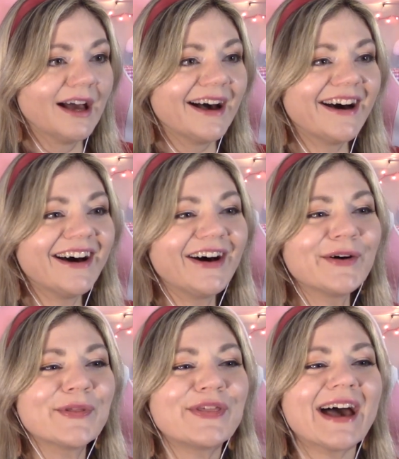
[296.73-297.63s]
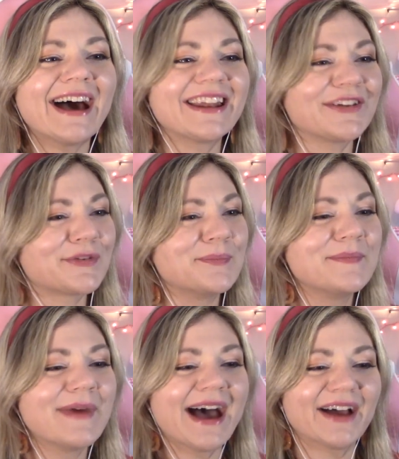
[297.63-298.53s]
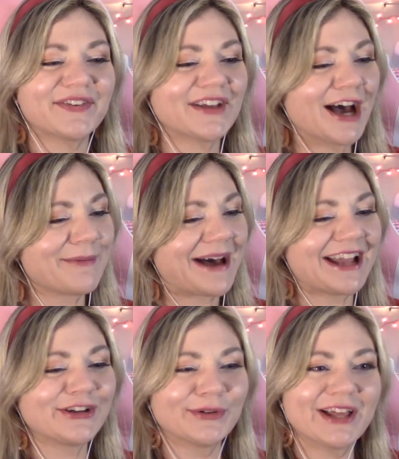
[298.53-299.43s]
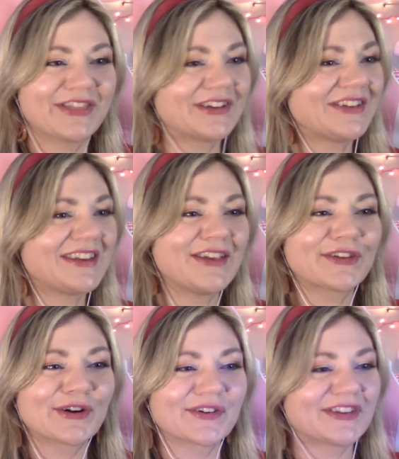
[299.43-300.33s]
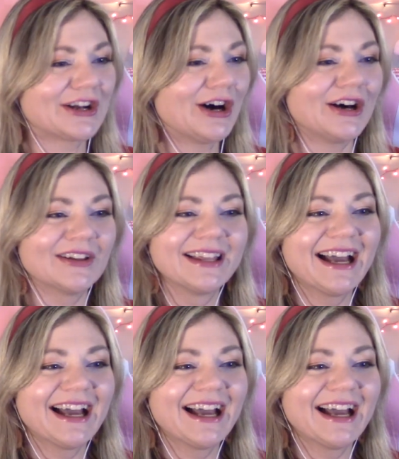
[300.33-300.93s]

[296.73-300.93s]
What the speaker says: Oh, that is messed up. I don't like the disease curse at all.